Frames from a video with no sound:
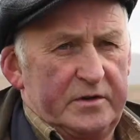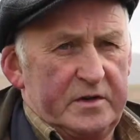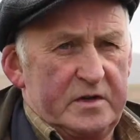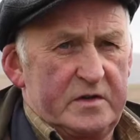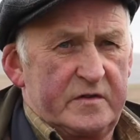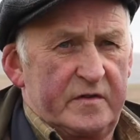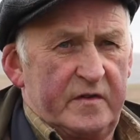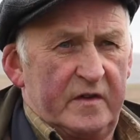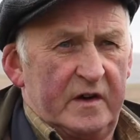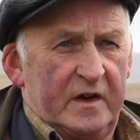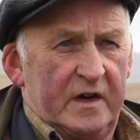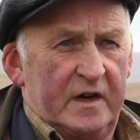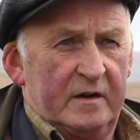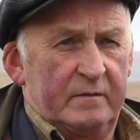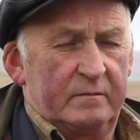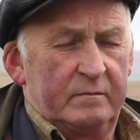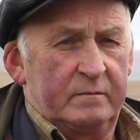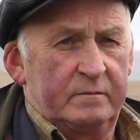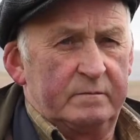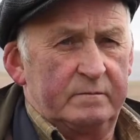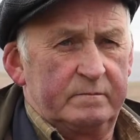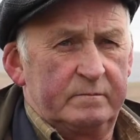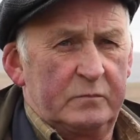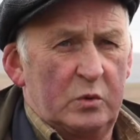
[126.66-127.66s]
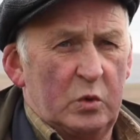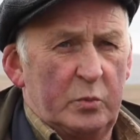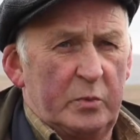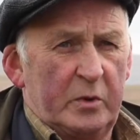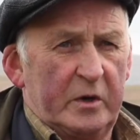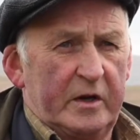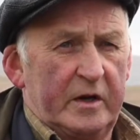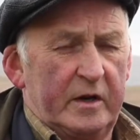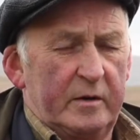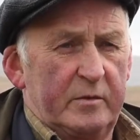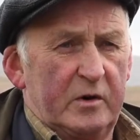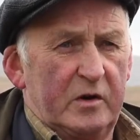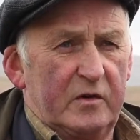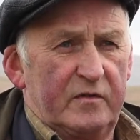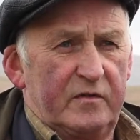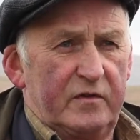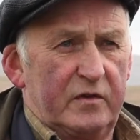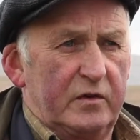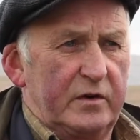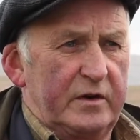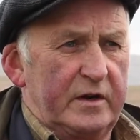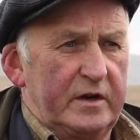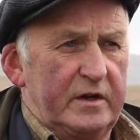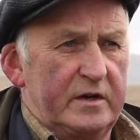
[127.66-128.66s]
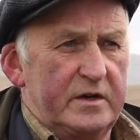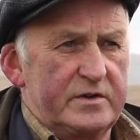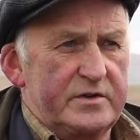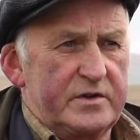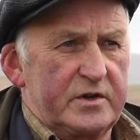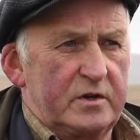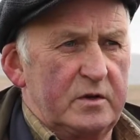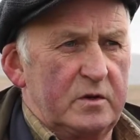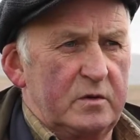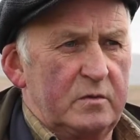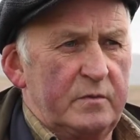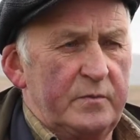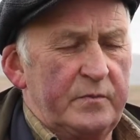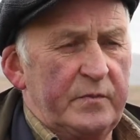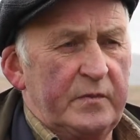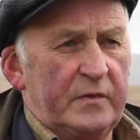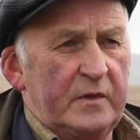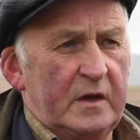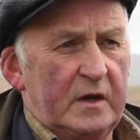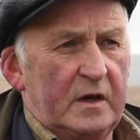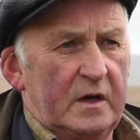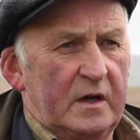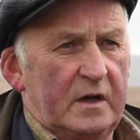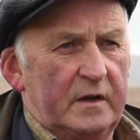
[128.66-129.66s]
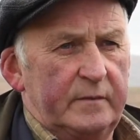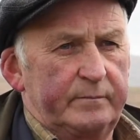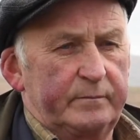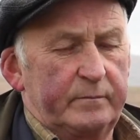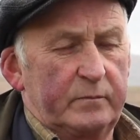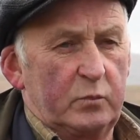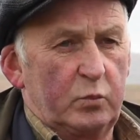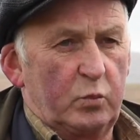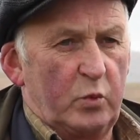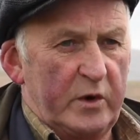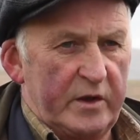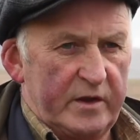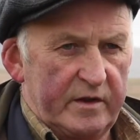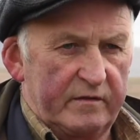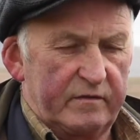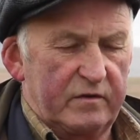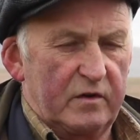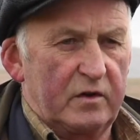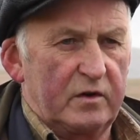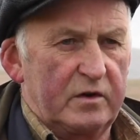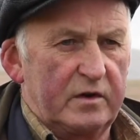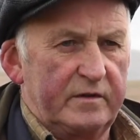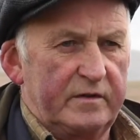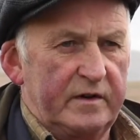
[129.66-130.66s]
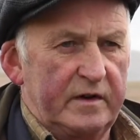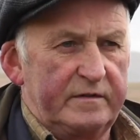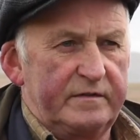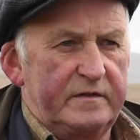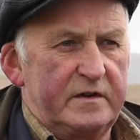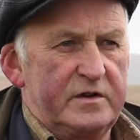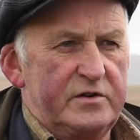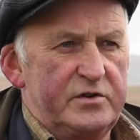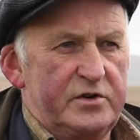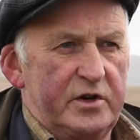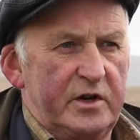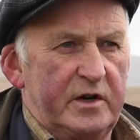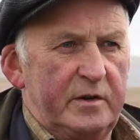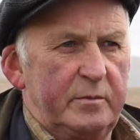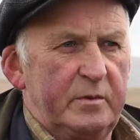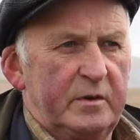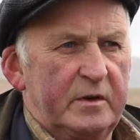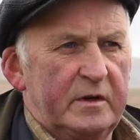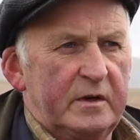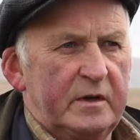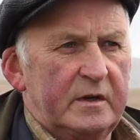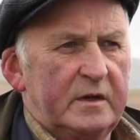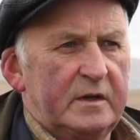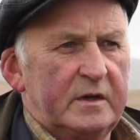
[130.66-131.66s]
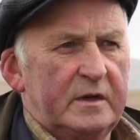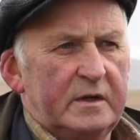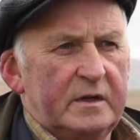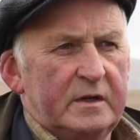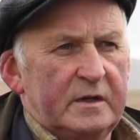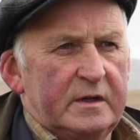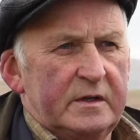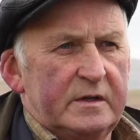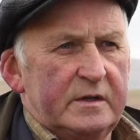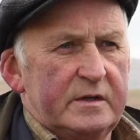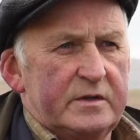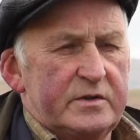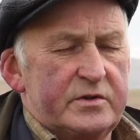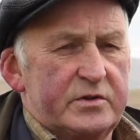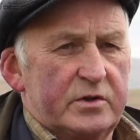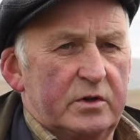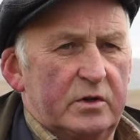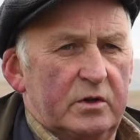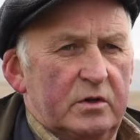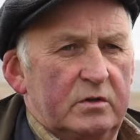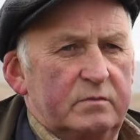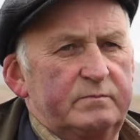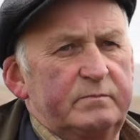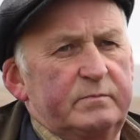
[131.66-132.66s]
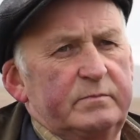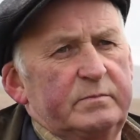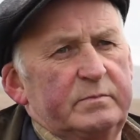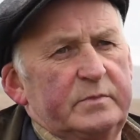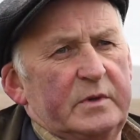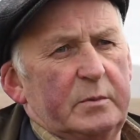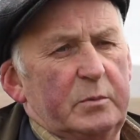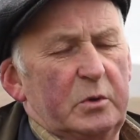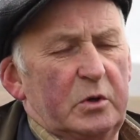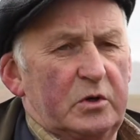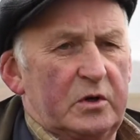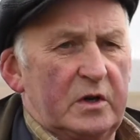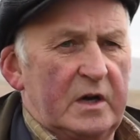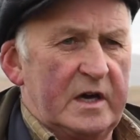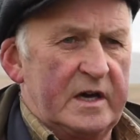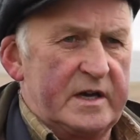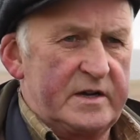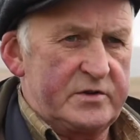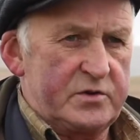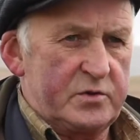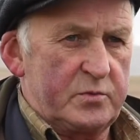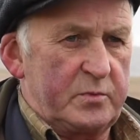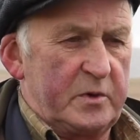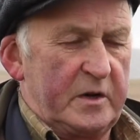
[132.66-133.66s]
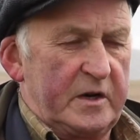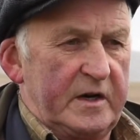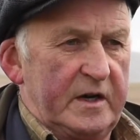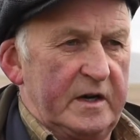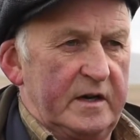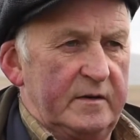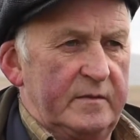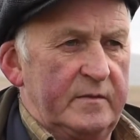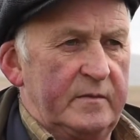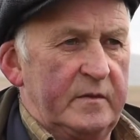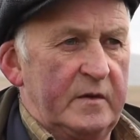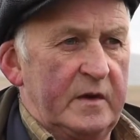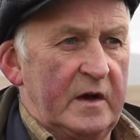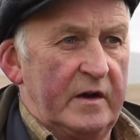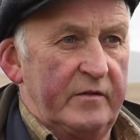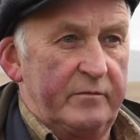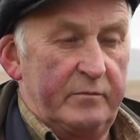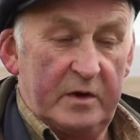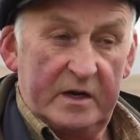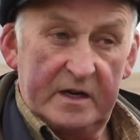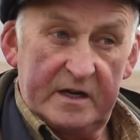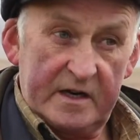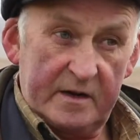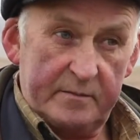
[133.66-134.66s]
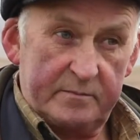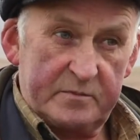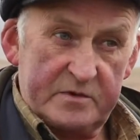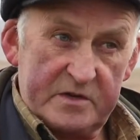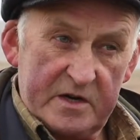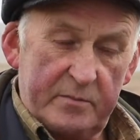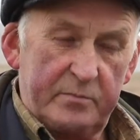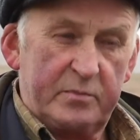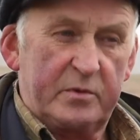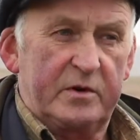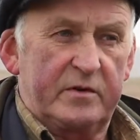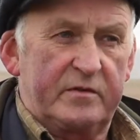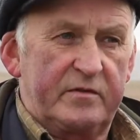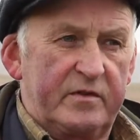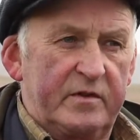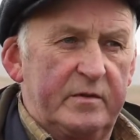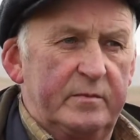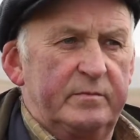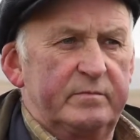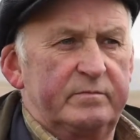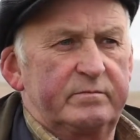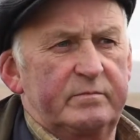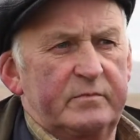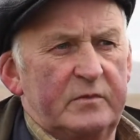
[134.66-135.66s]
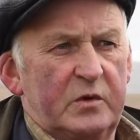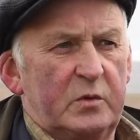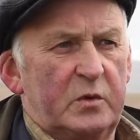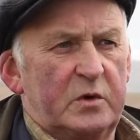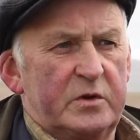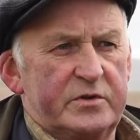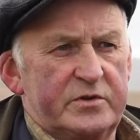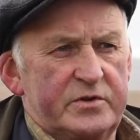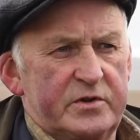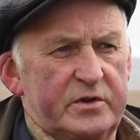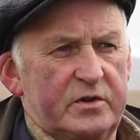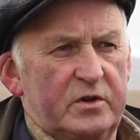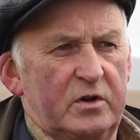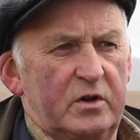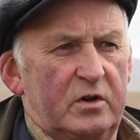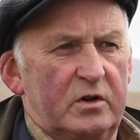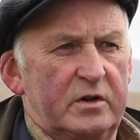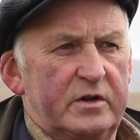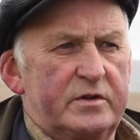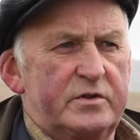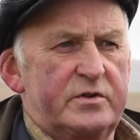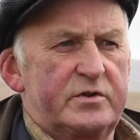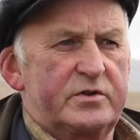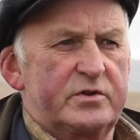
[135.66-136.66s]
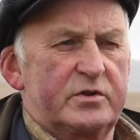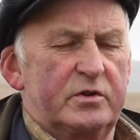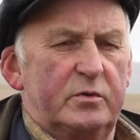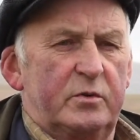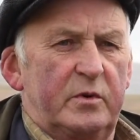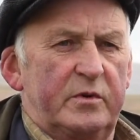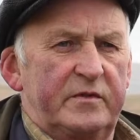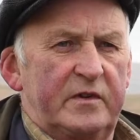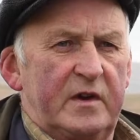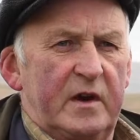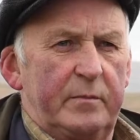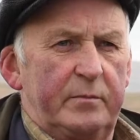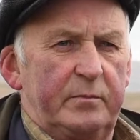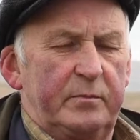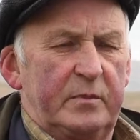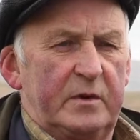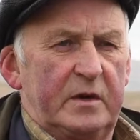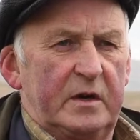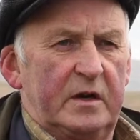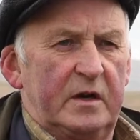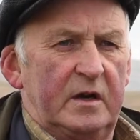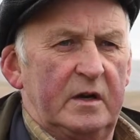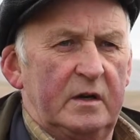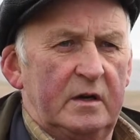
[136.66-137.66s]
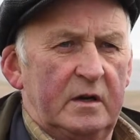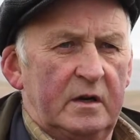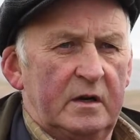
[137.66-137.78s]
this farm up here about 40 years ago with a flock of hefty sheep. So the bloodlines up here have been kept separate from the ones at the Hollins. So we've kept the